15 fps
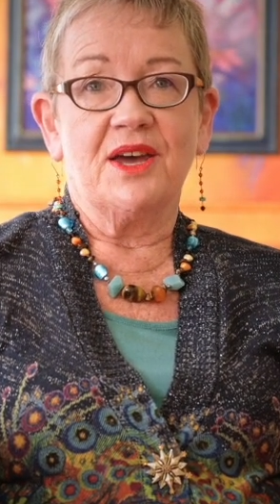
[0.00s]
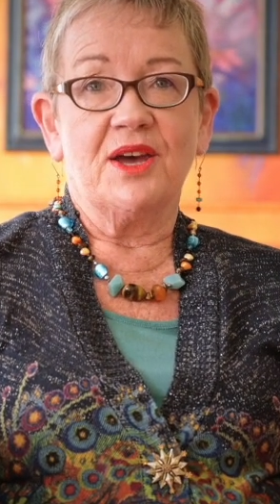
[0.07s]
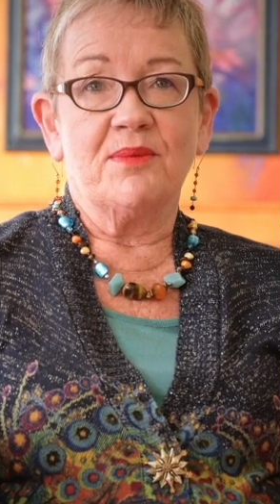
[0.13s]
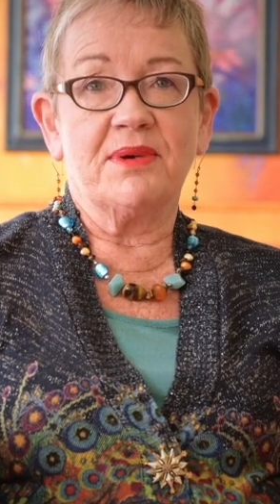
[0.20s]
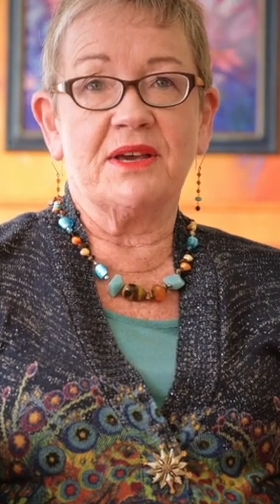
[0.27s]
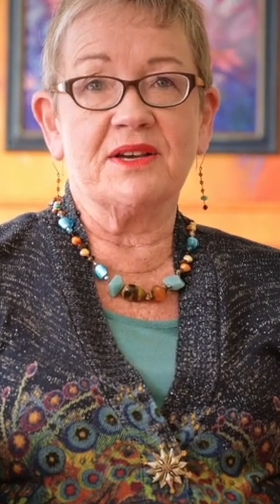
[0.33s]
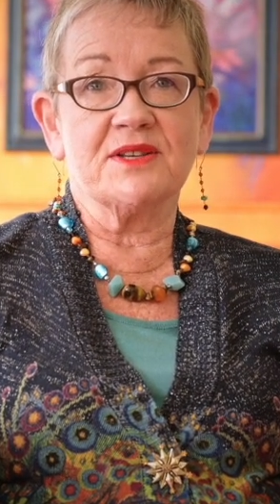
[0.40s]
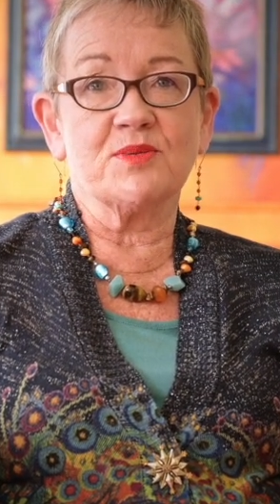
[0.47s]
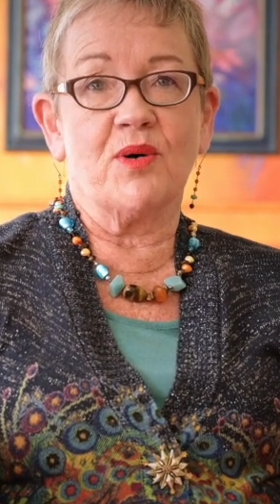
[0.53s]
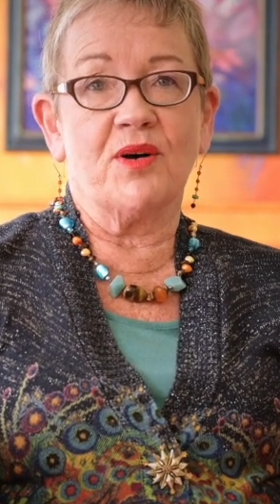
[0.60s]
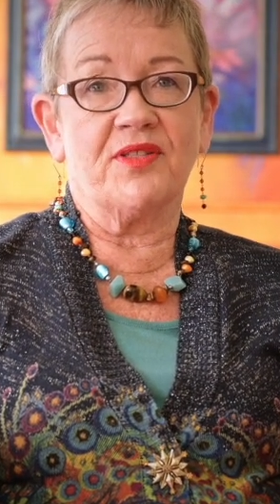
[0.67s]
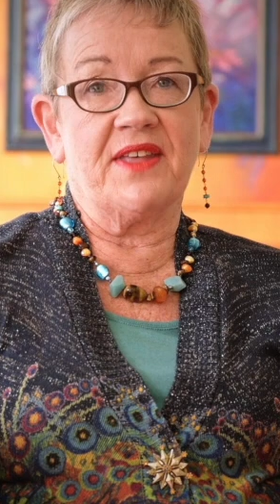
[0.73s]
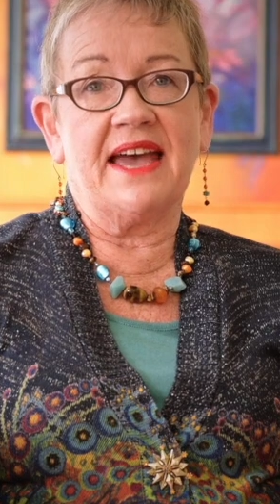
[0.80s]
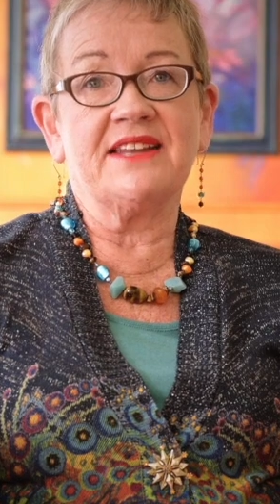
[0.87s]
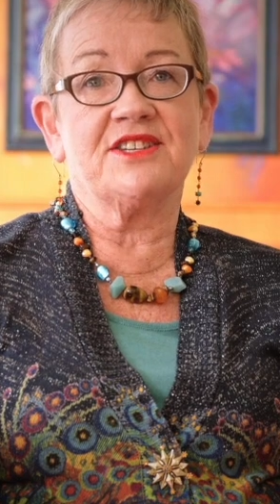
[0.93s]
because
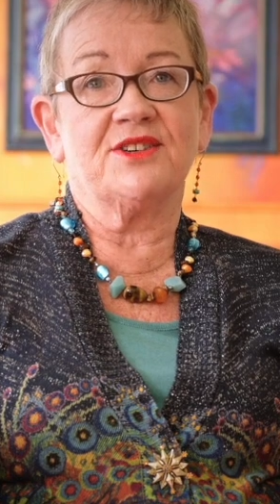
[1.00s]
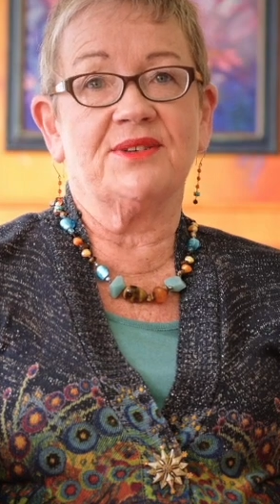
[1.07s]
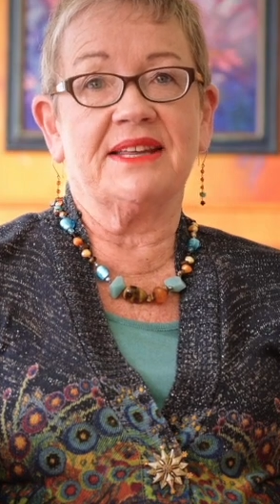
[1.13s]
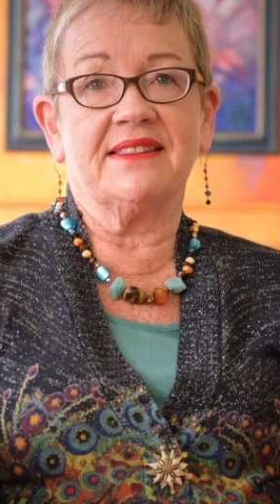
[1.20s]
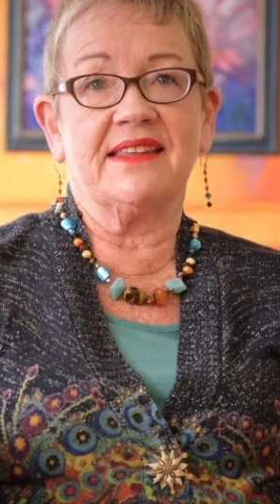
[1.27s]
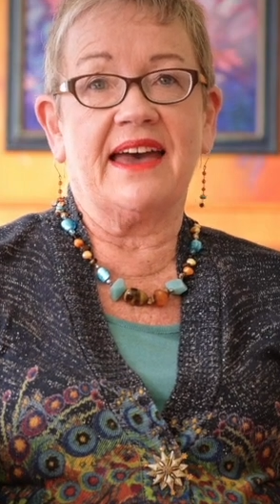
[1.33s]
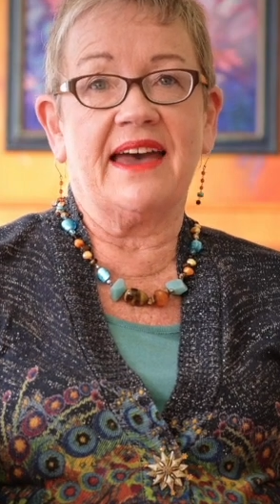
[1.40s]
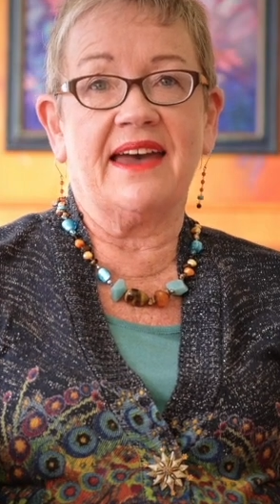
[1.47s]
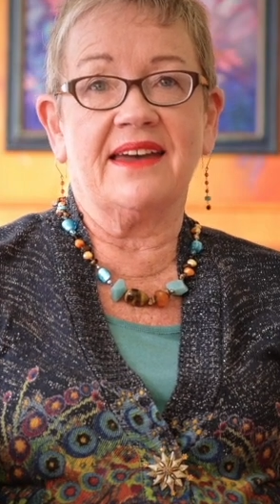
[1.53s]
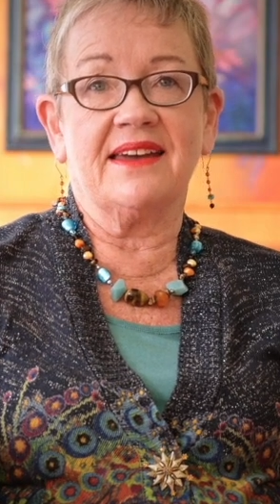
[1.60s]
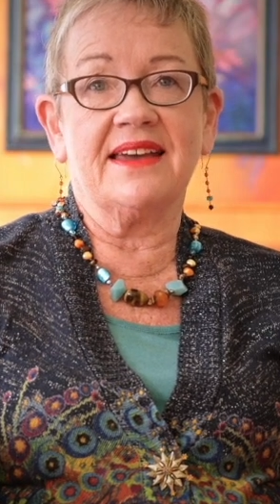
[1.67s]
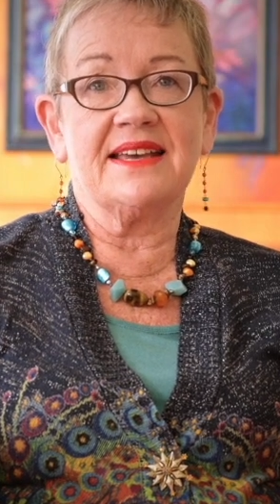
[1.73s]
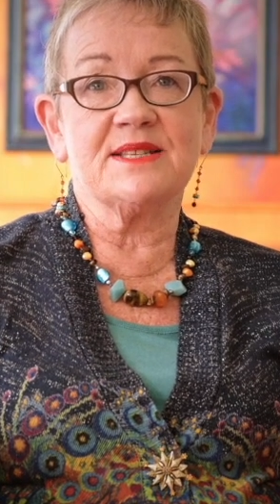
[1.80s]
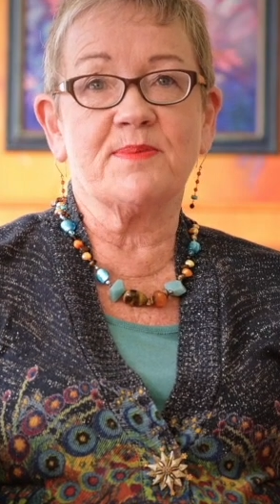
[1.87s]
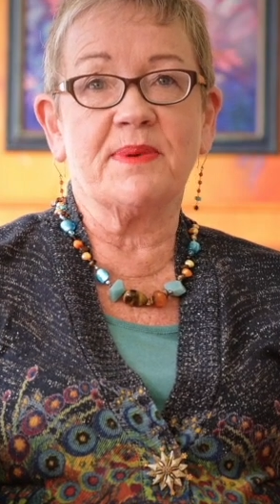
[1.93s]
what they're doing there
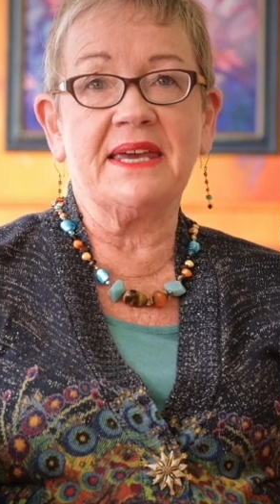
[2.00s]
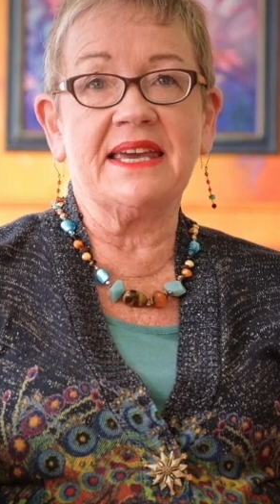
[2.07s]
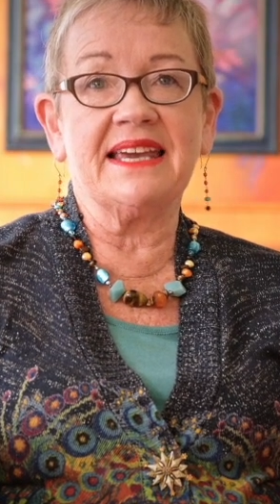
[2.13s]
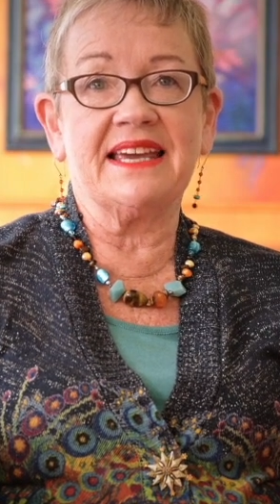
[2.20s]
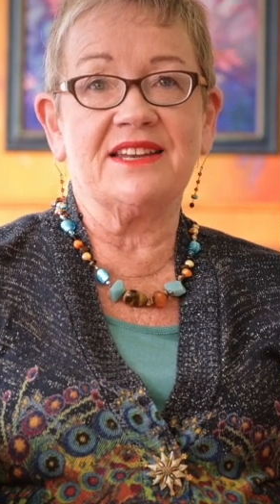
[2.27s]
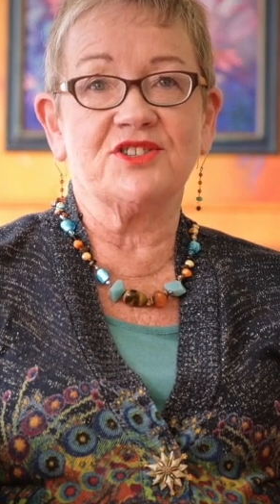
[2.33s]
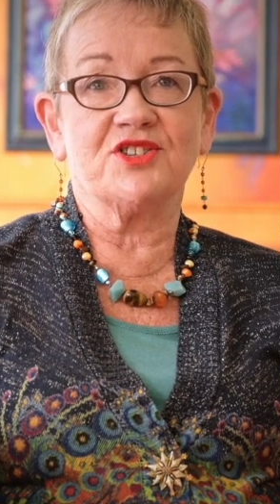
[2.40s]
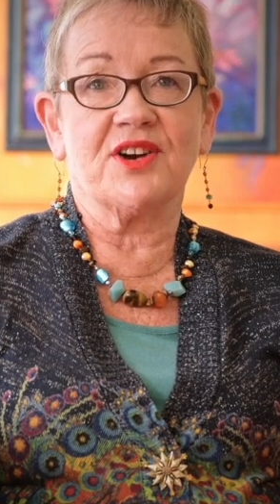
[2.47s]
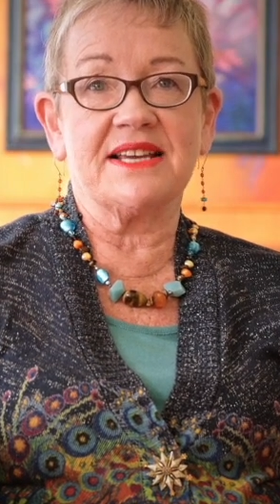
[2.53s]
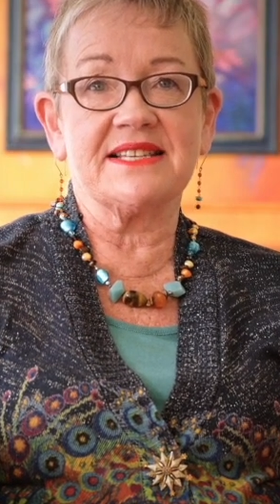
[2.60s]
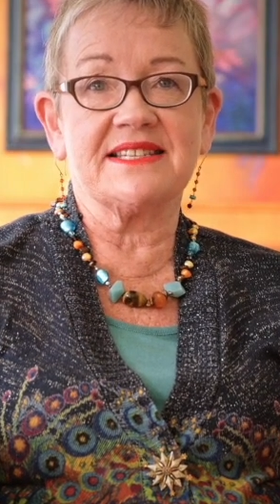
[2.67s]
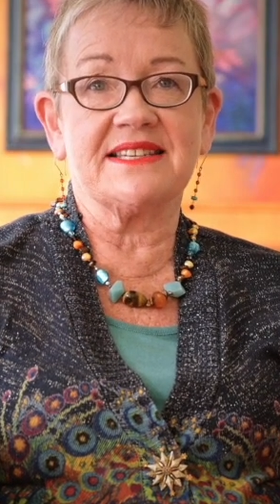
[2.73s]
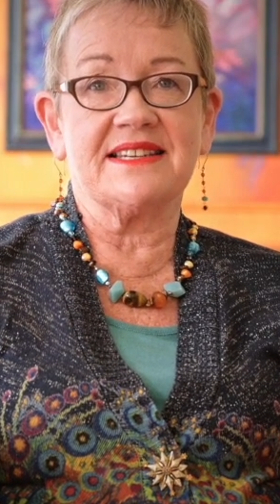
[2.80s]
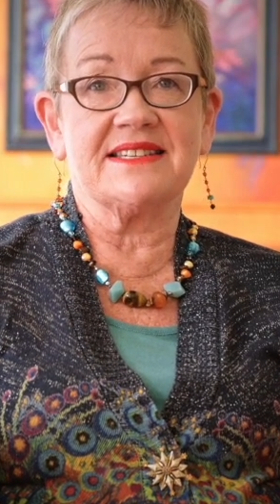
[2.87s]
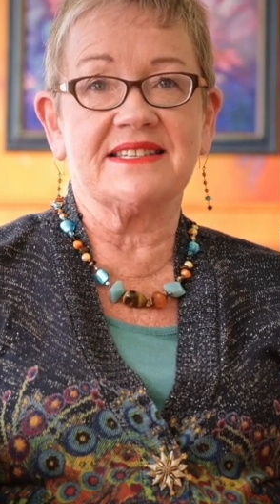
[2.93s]
is being
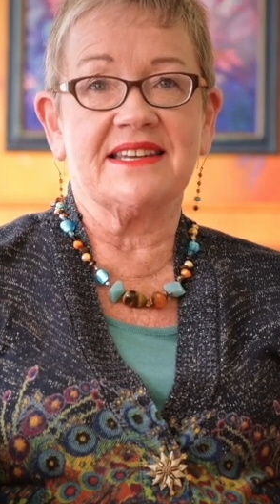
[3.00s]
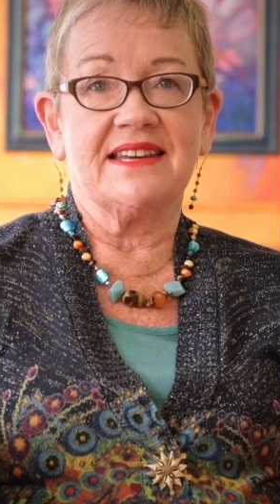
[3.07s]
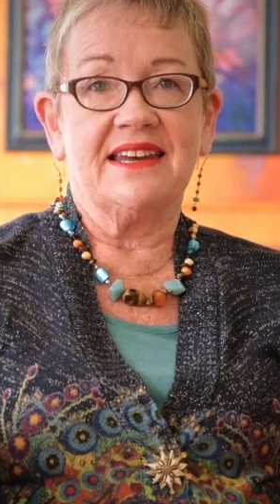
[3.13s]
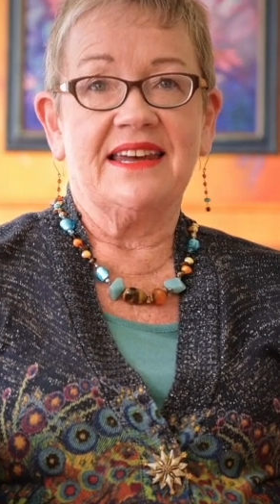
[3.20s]
interested